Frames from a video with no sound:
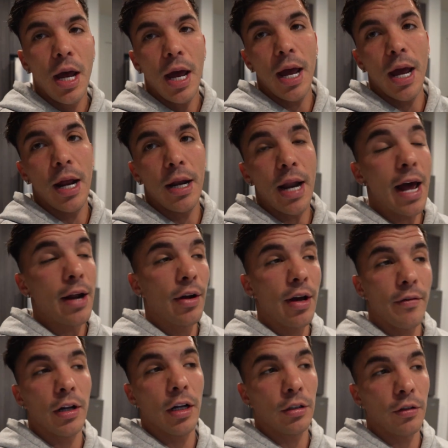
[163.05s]
and I don't
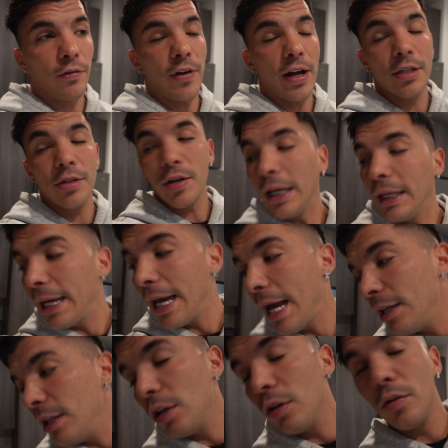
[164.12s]
have a lot of fat, so I
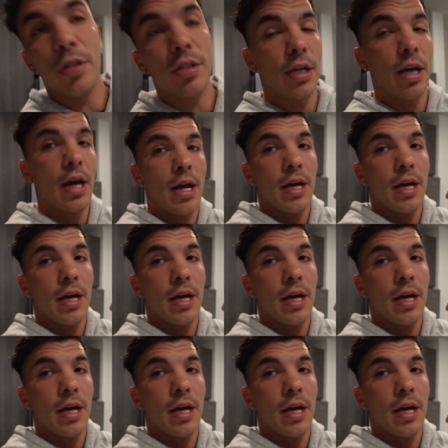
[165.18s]
can use